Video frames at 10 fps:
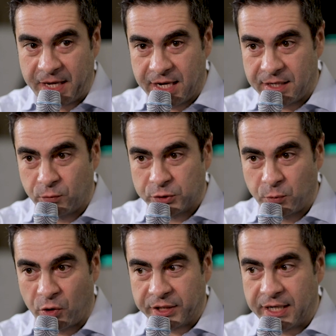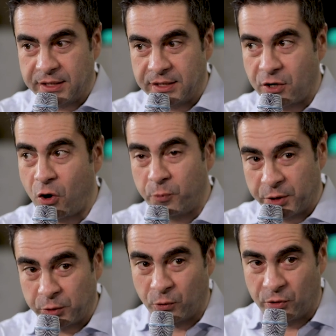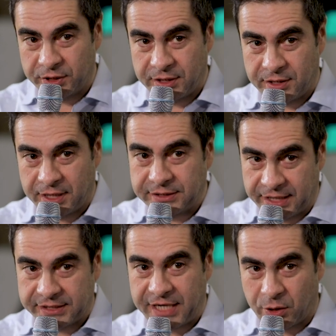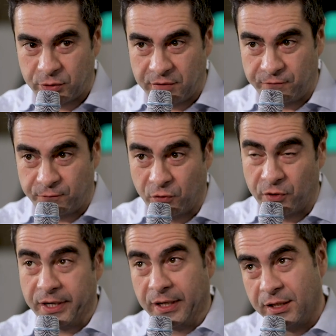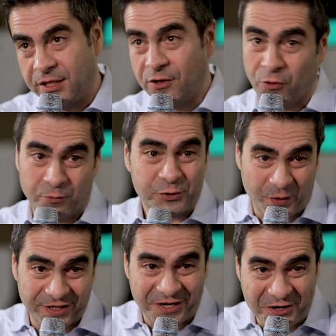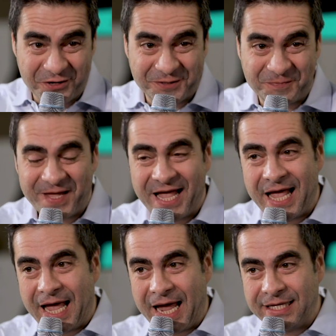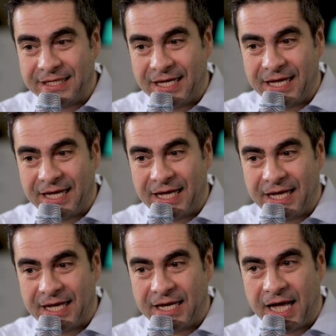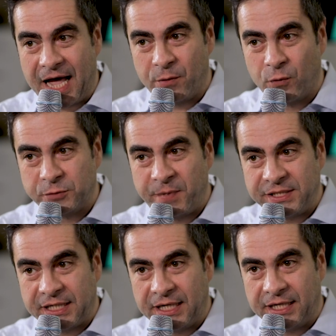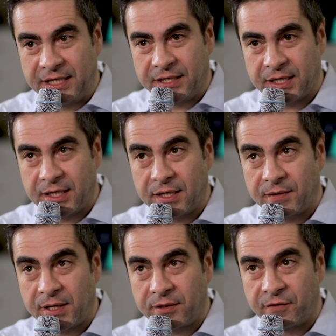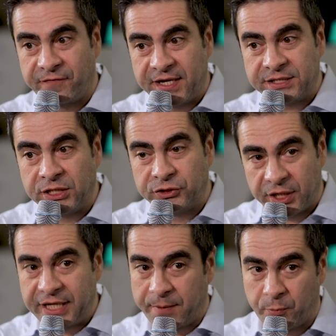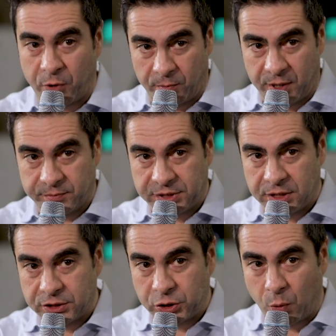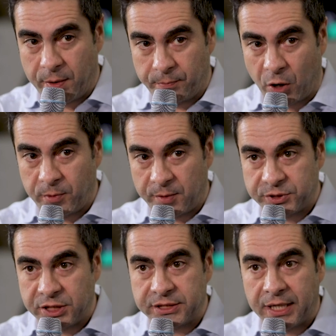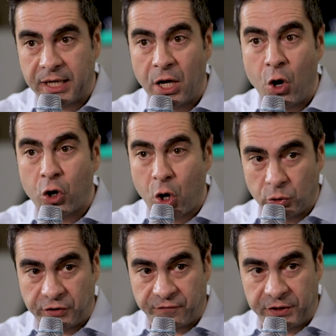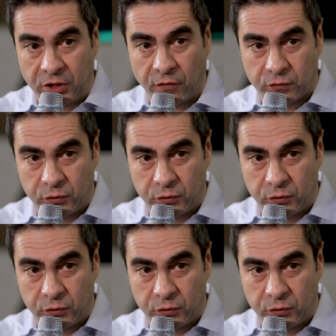I was working in the corporate world uh, as an executive for uh, almost 20 years, and uh, I was basically uh, facing three type of problems. -huh. So one problems is counterfeiting of